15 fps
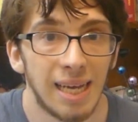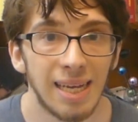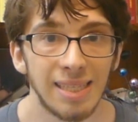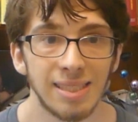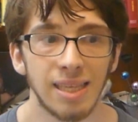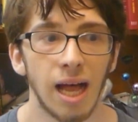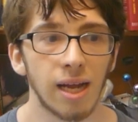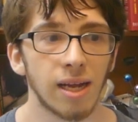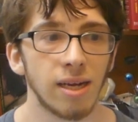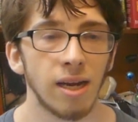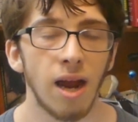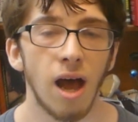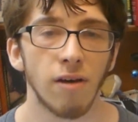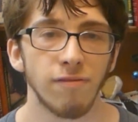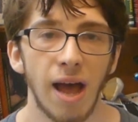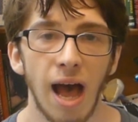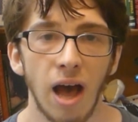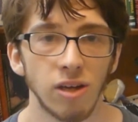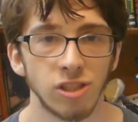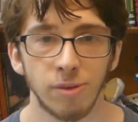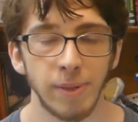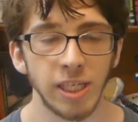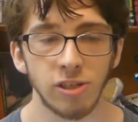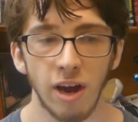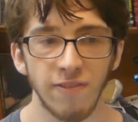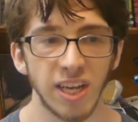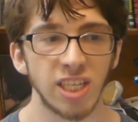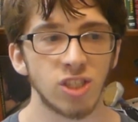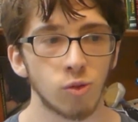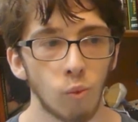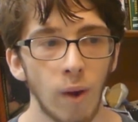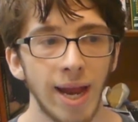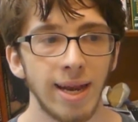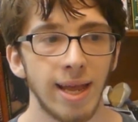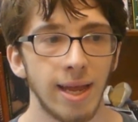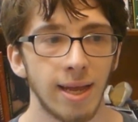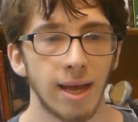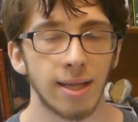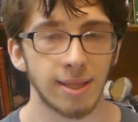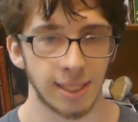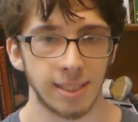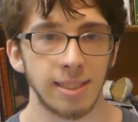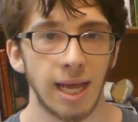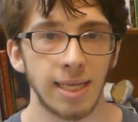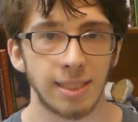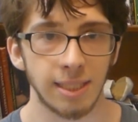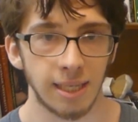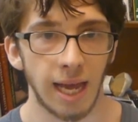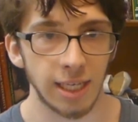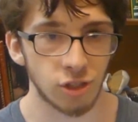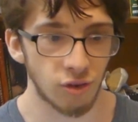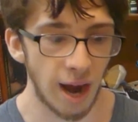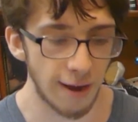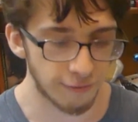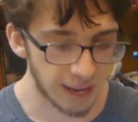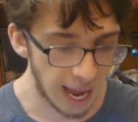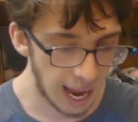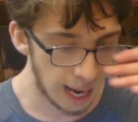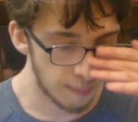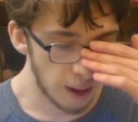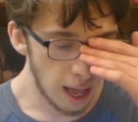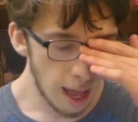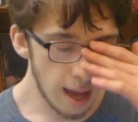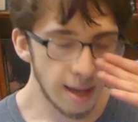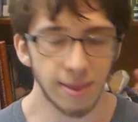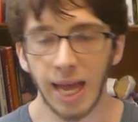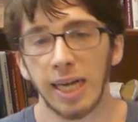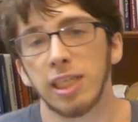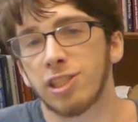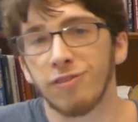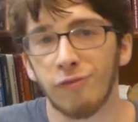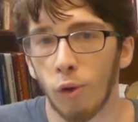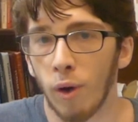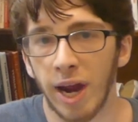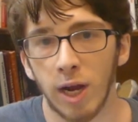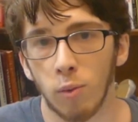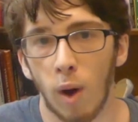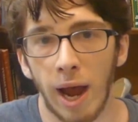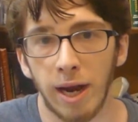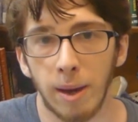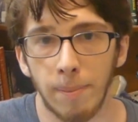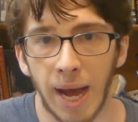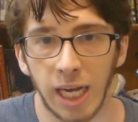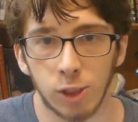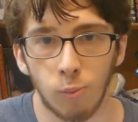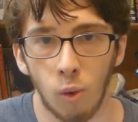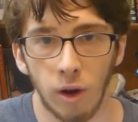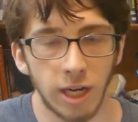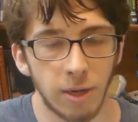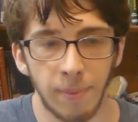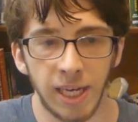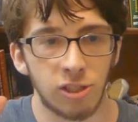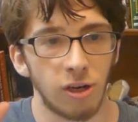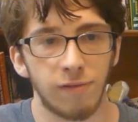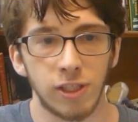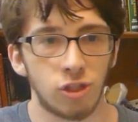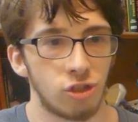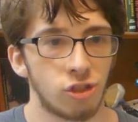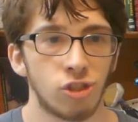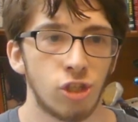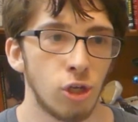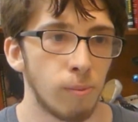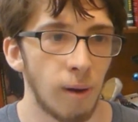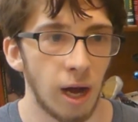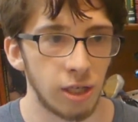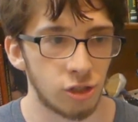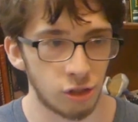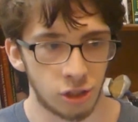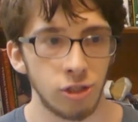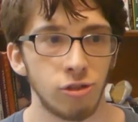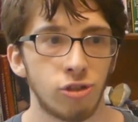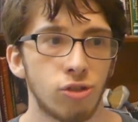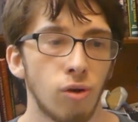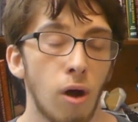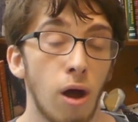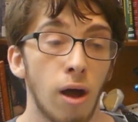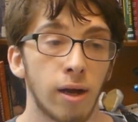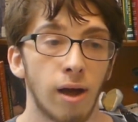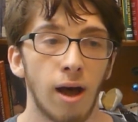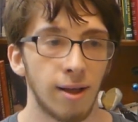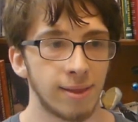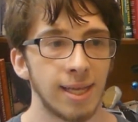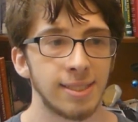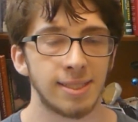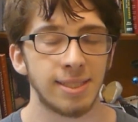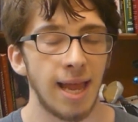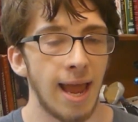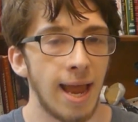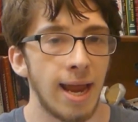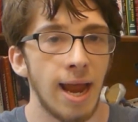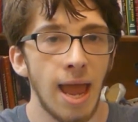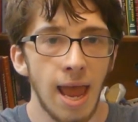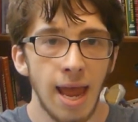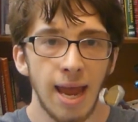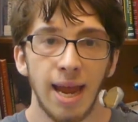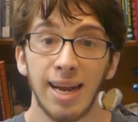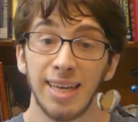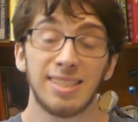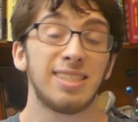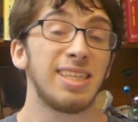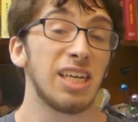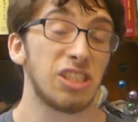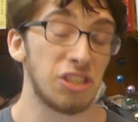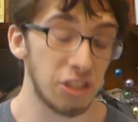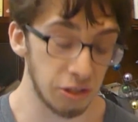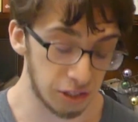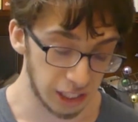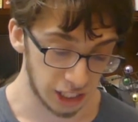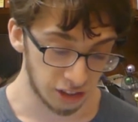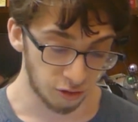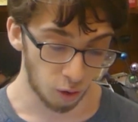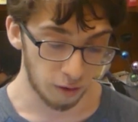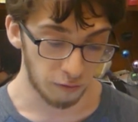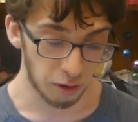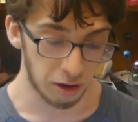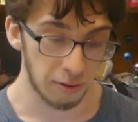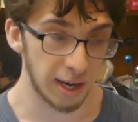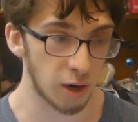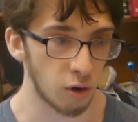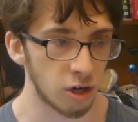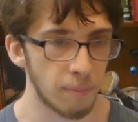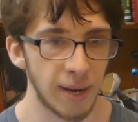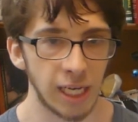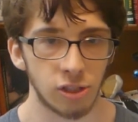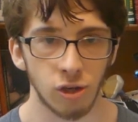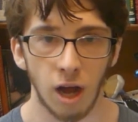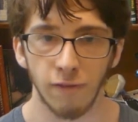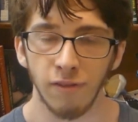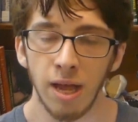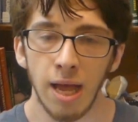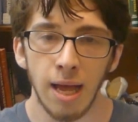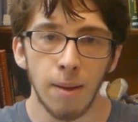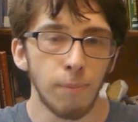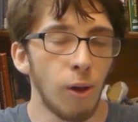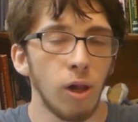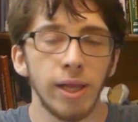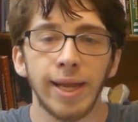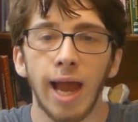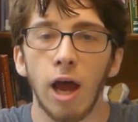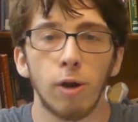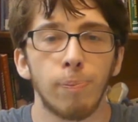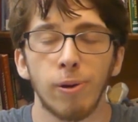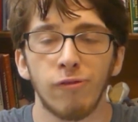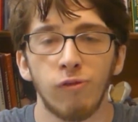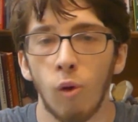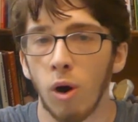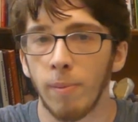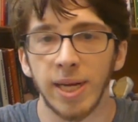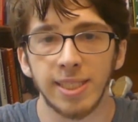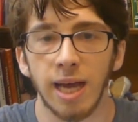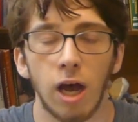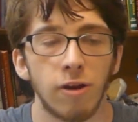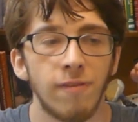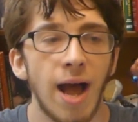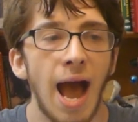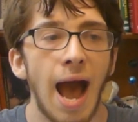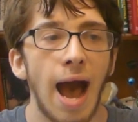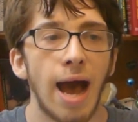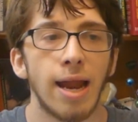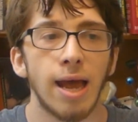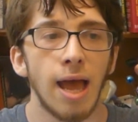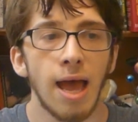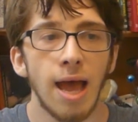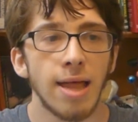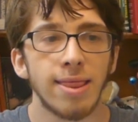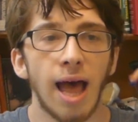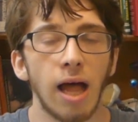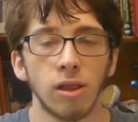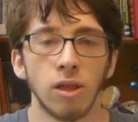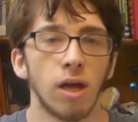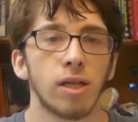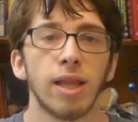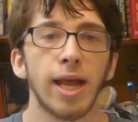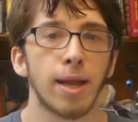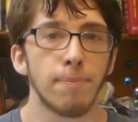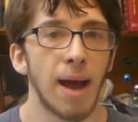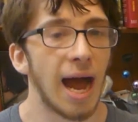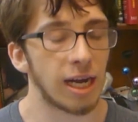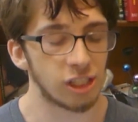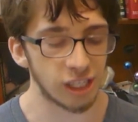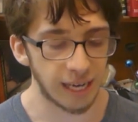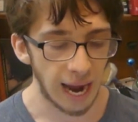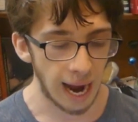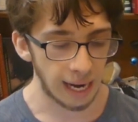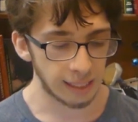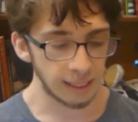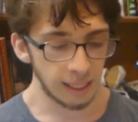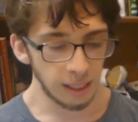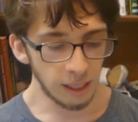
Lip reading: It's not good enough. Dimitrov is winning the slice and dice craft game. Then it's a forehand wide on match point. Dimitrov is just too much, too strong on this day. It is 6-2, 6-4 for Grigor Dimitrov. Pulling out a performance out of a hat that looked like a magic act.